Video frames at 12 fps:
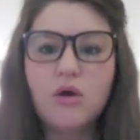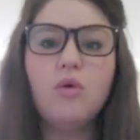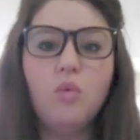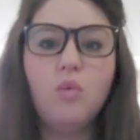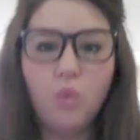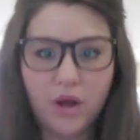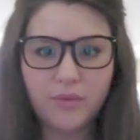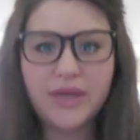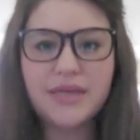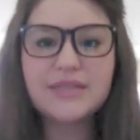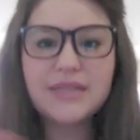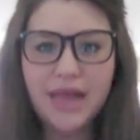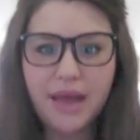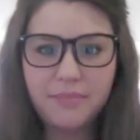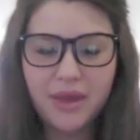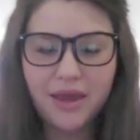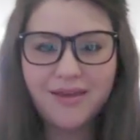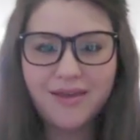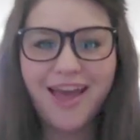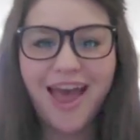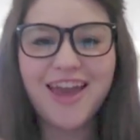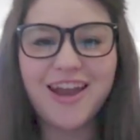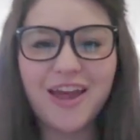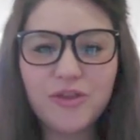One way is clapping.
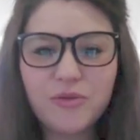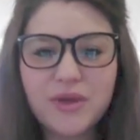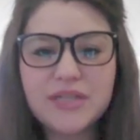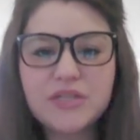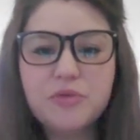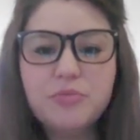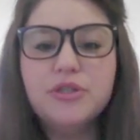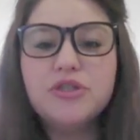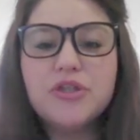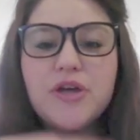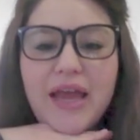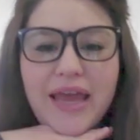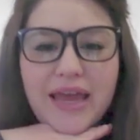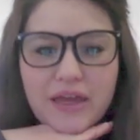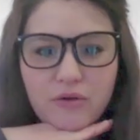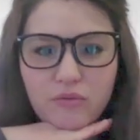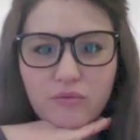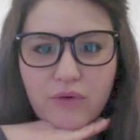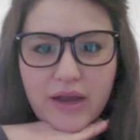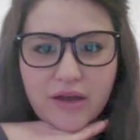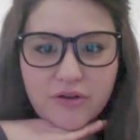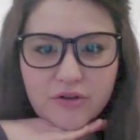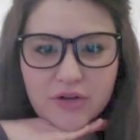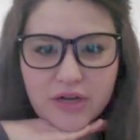Another one is you put your hand right
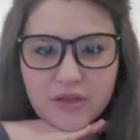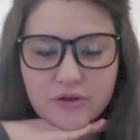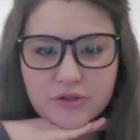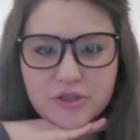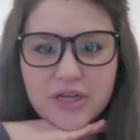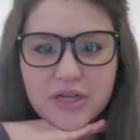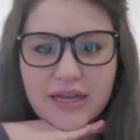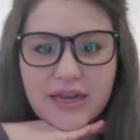underneath your chin,